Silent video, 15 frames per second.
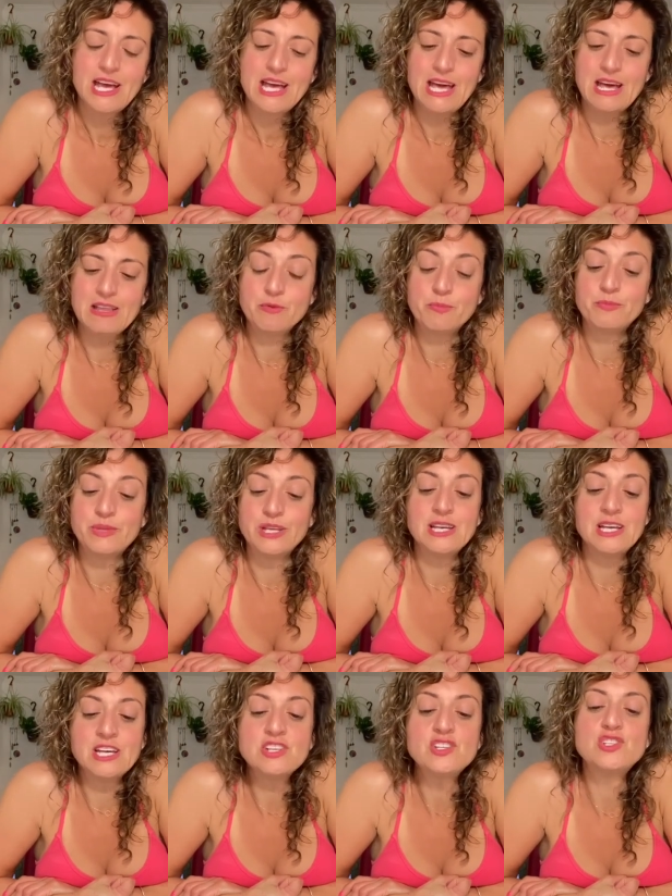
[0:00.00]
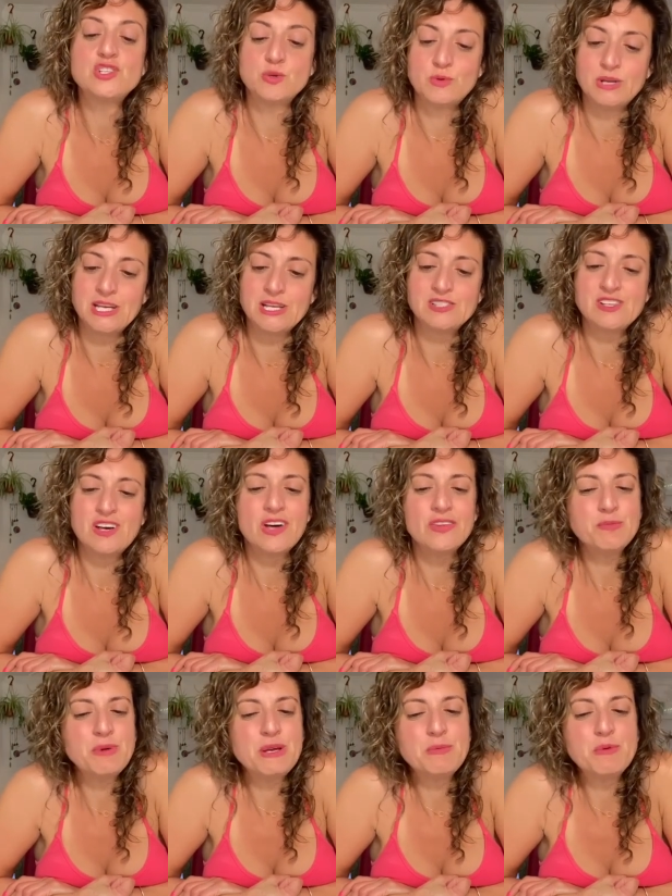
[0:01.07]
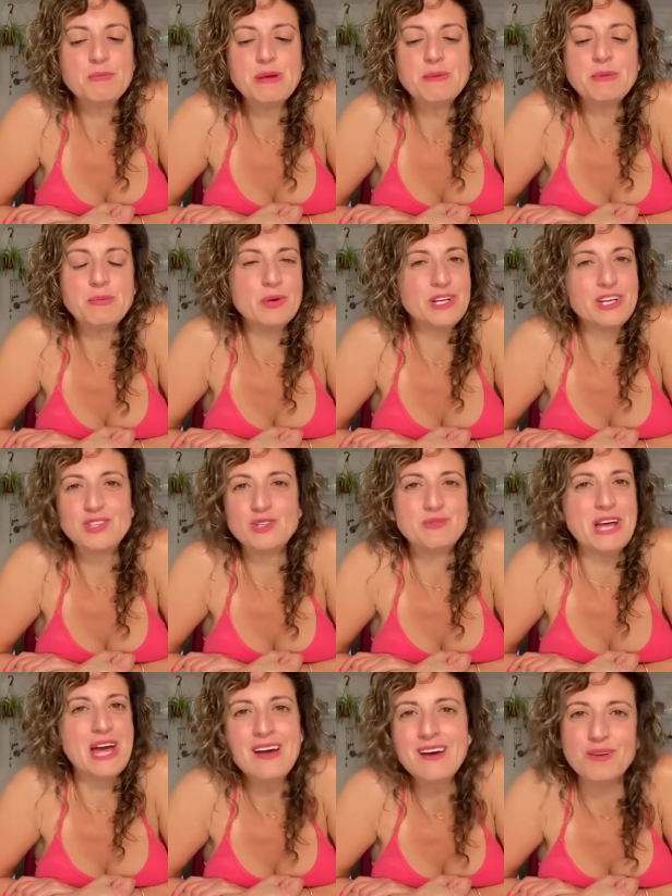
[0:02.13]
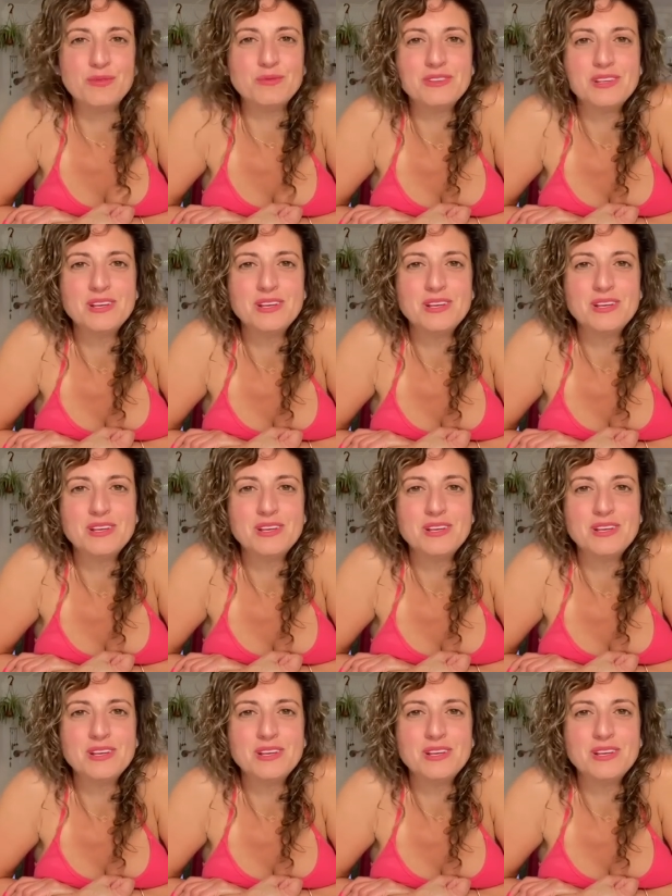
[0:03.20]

And the, the issue is other people may be bringing you down